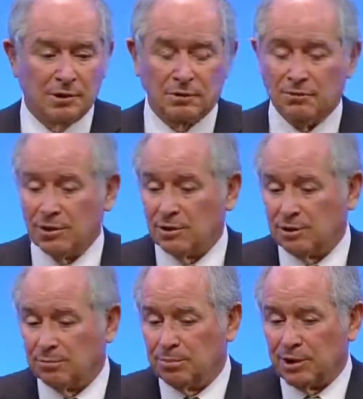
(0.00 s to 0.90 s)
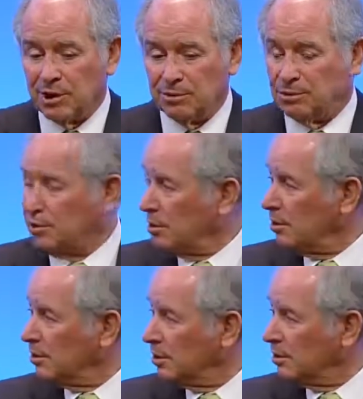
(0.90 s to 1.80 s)
so we figured you put out your
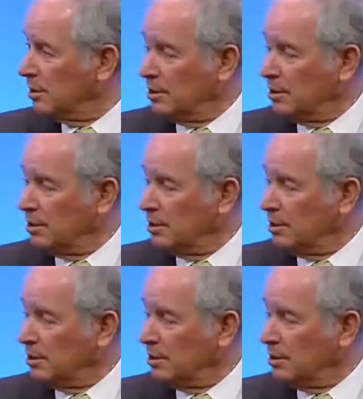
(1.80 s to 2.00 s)
shingle, the